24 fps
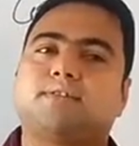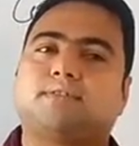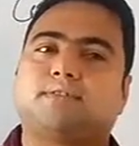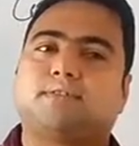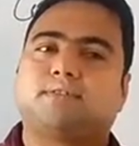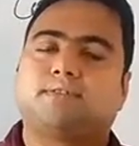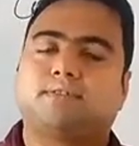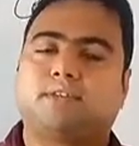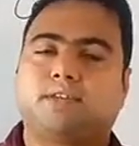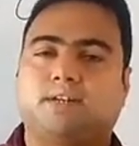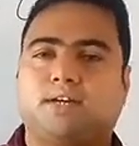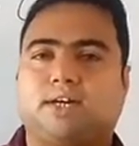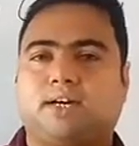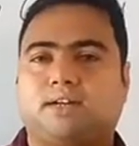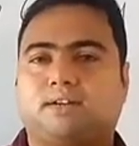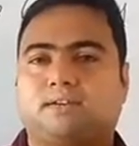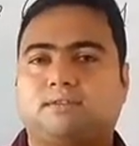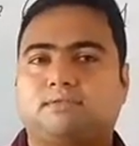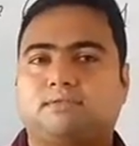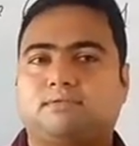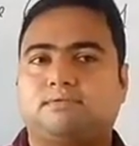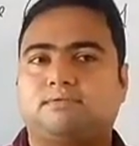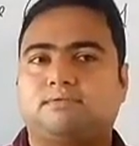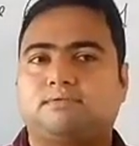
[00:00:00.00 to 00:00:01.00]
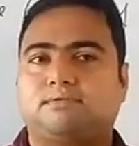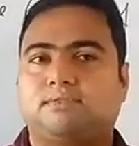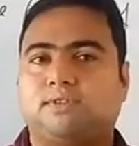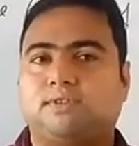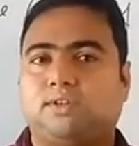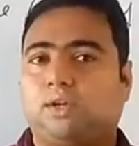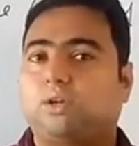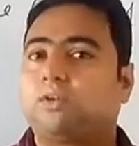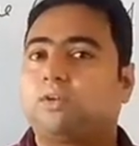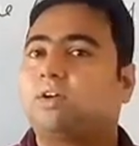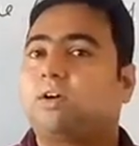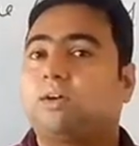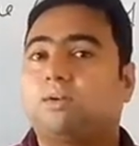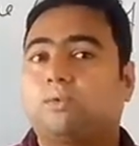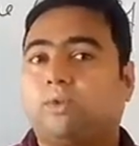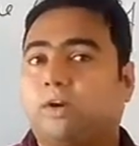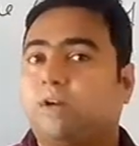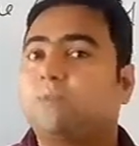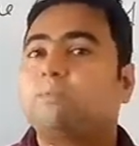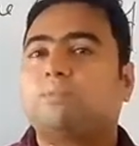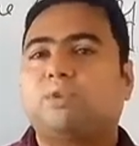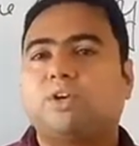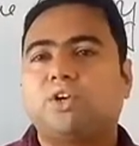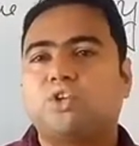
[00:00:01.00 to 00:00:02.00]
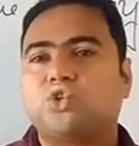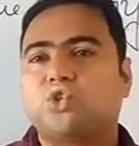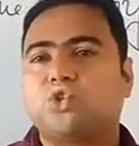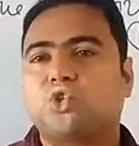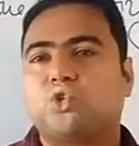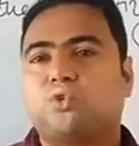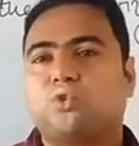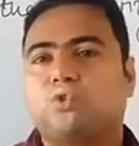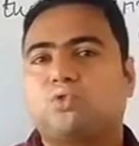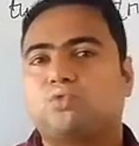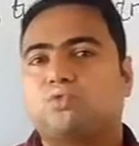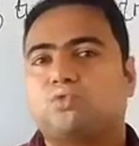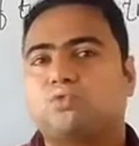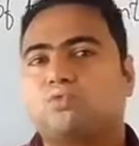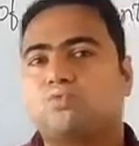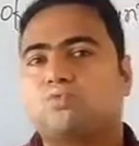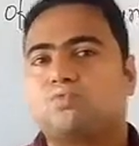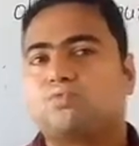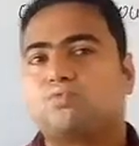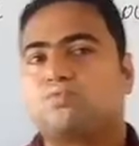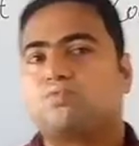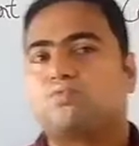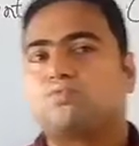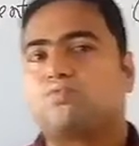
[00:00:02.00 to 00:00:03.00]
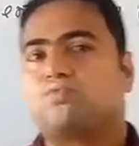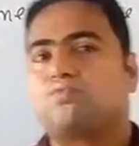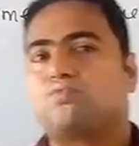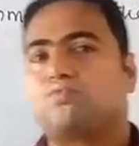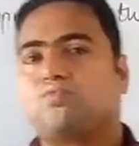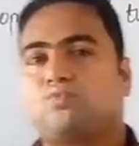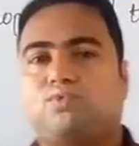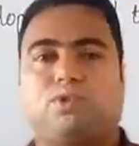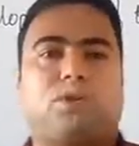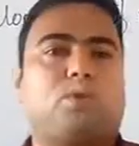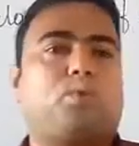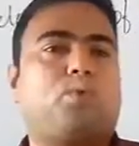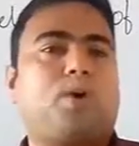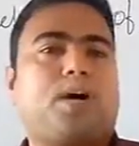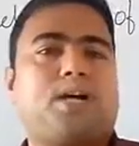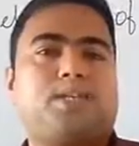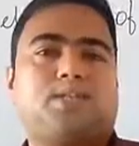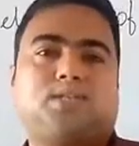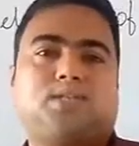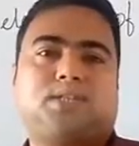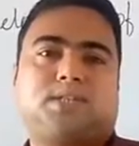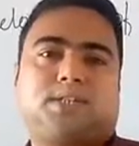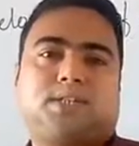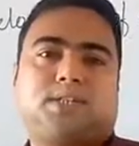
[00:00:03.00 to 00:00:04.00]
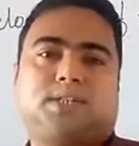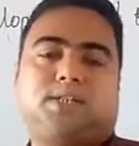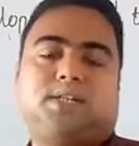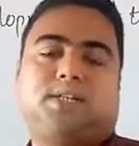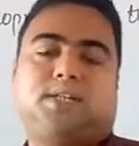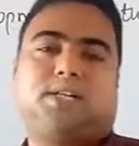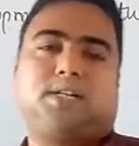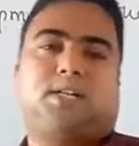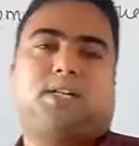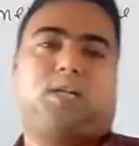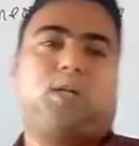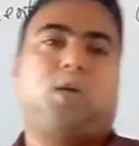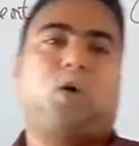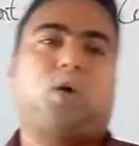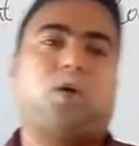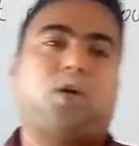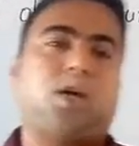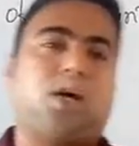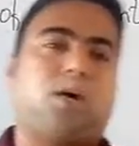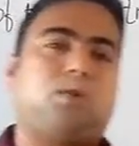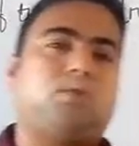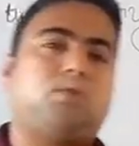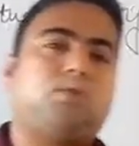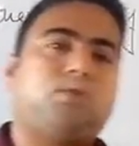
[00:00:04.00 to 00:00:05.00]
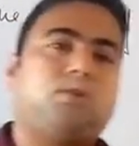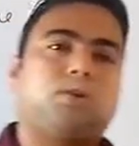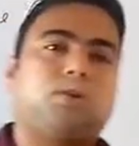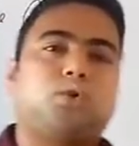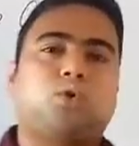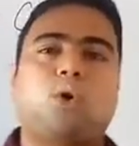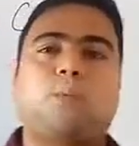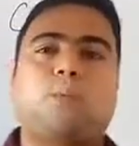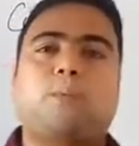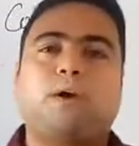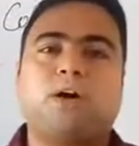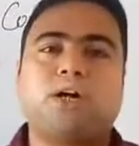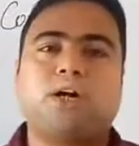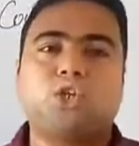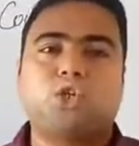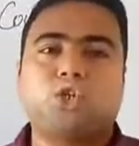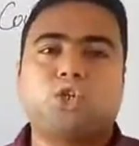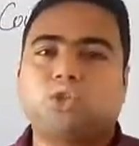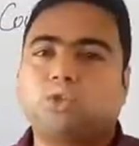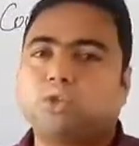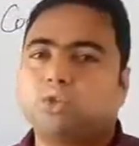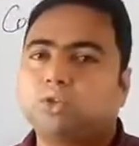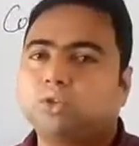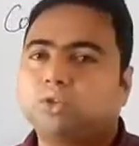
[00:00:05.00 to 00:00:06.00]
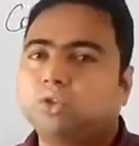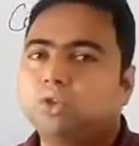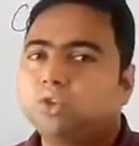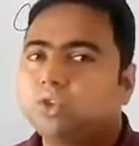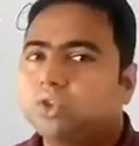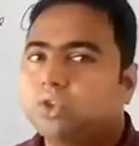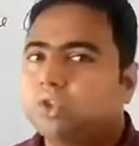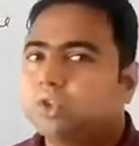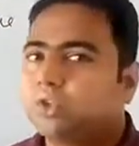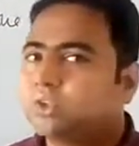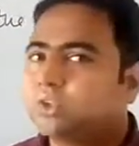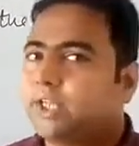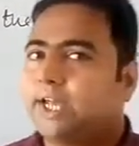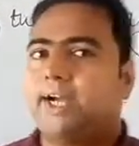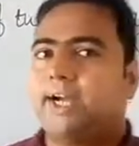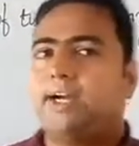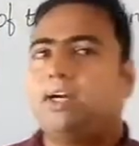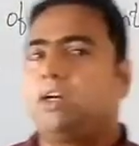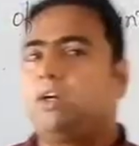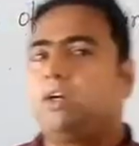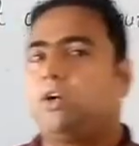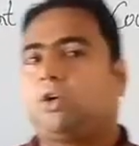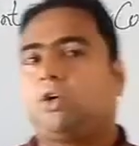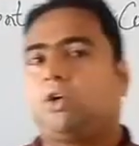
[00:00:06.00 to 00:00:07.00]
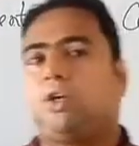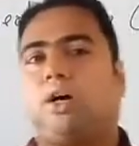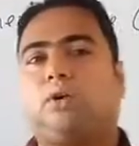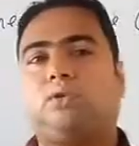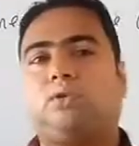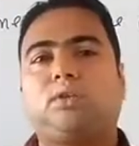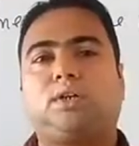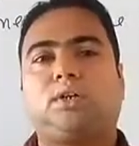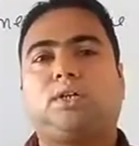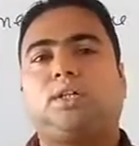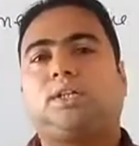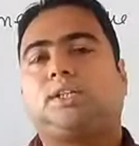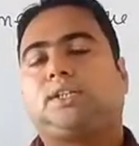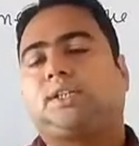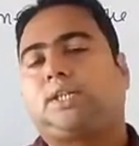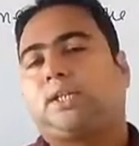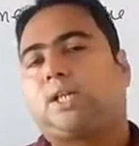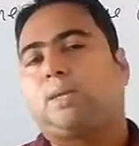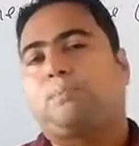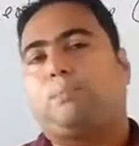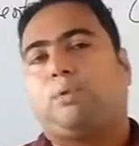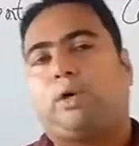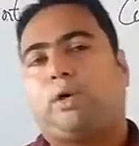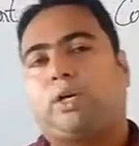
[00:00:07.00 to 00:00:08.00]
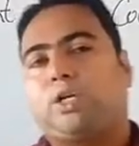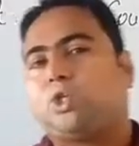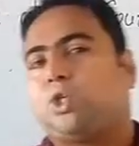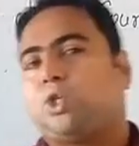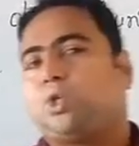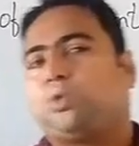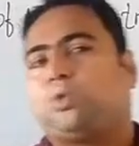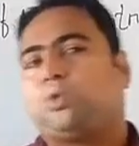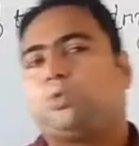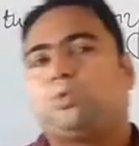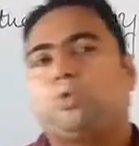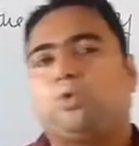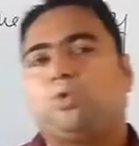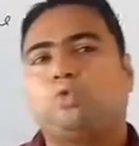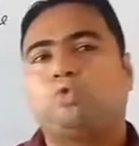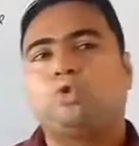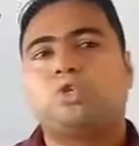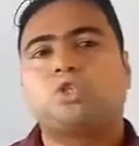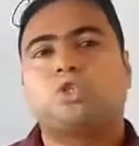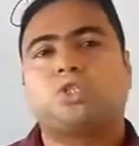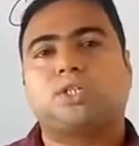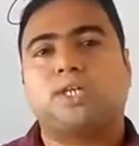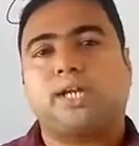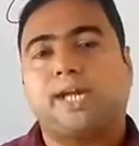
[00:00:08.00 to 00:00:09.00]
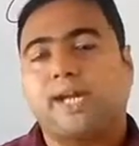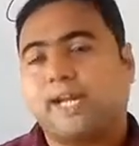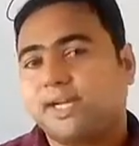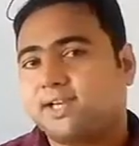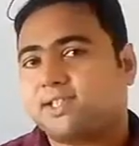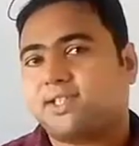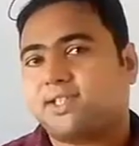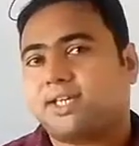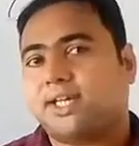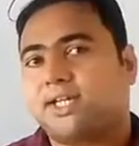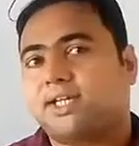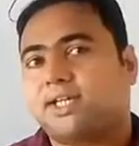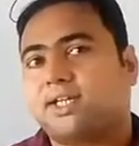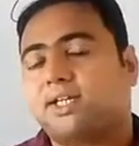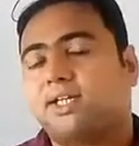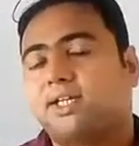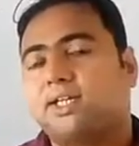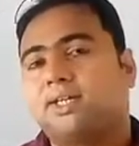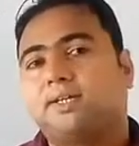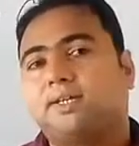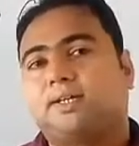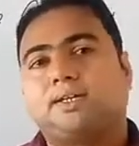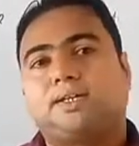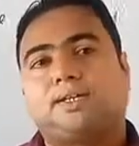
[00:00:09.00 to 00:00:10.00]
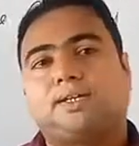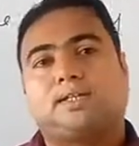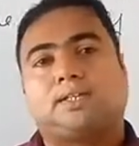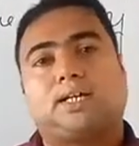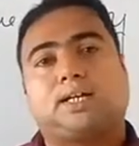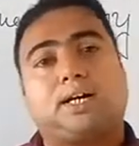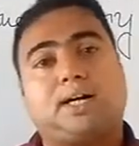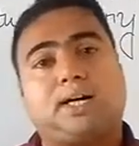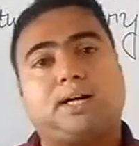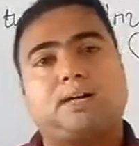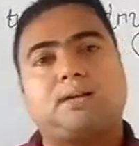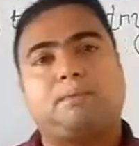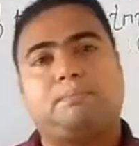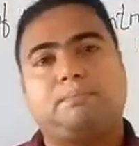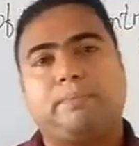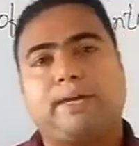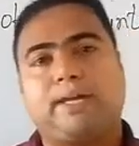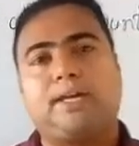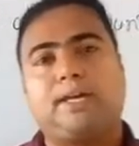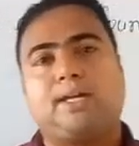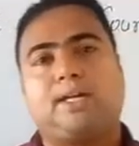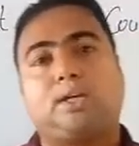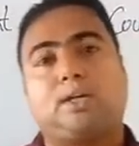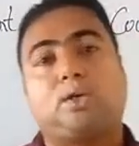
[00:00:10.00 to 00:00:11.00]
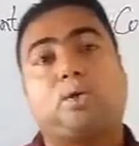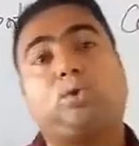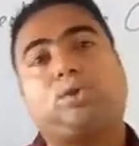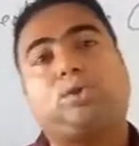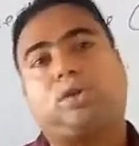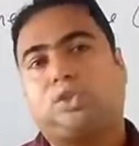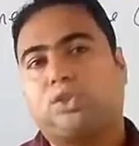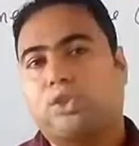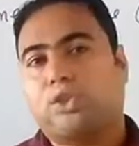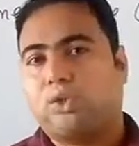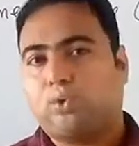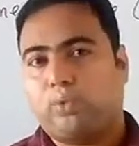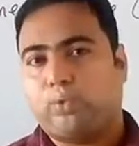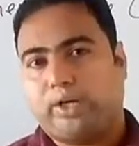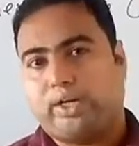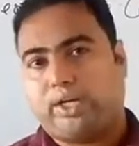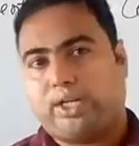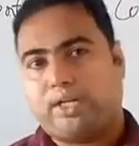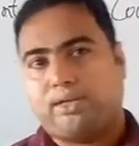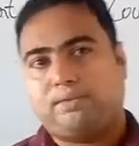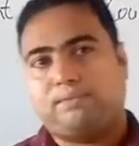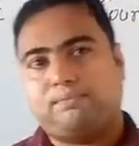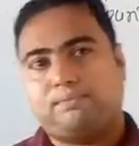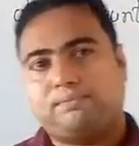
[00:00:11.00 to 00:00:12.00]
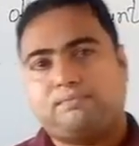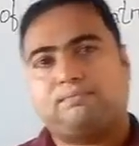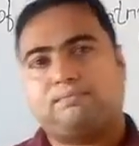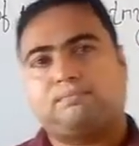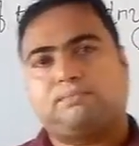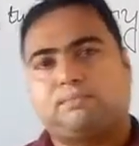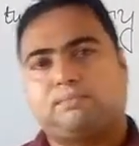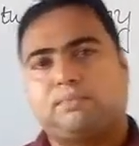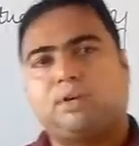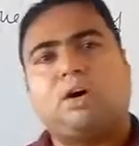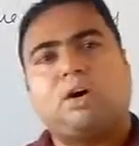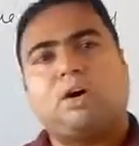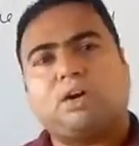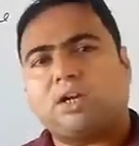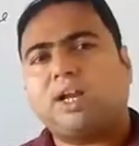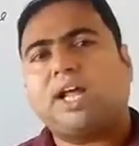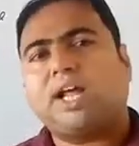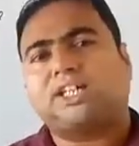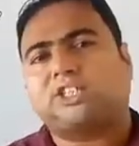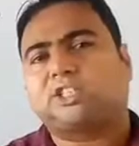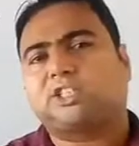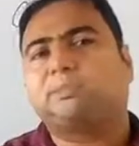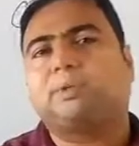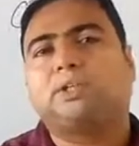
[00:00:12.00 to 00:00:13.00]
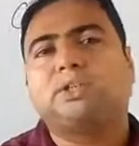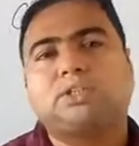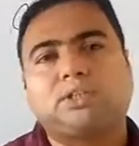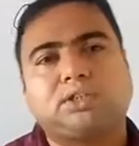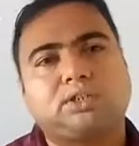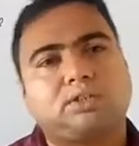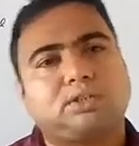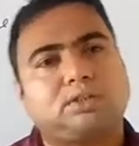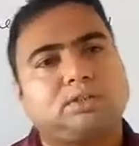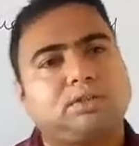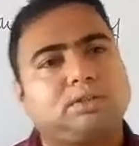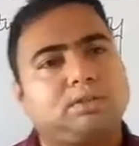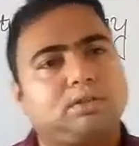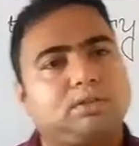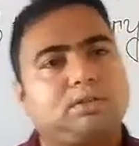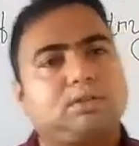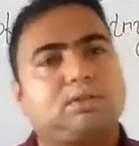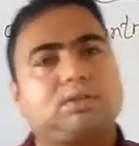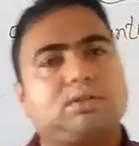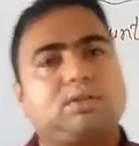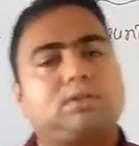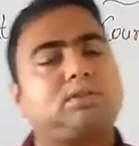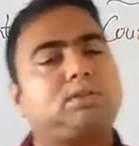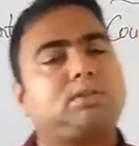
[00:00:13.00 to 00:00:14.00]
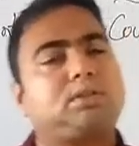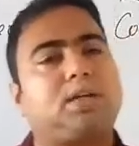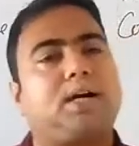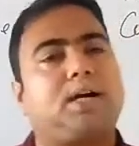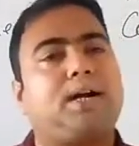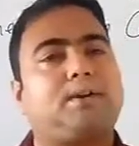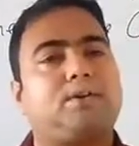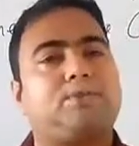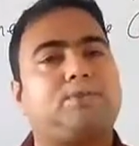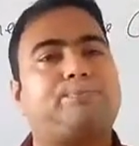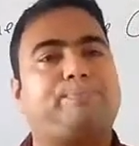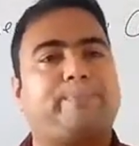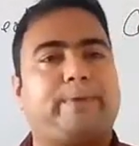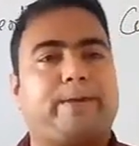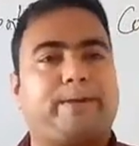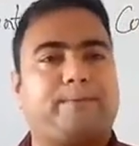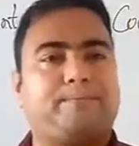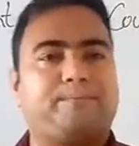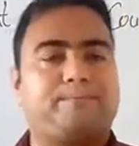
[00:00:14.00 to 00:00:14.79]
There are lockdown 1.0, there was lockdown 2.0 and lockdown 3.0, which ends at 3rd May 2020, last month, 3rd of May.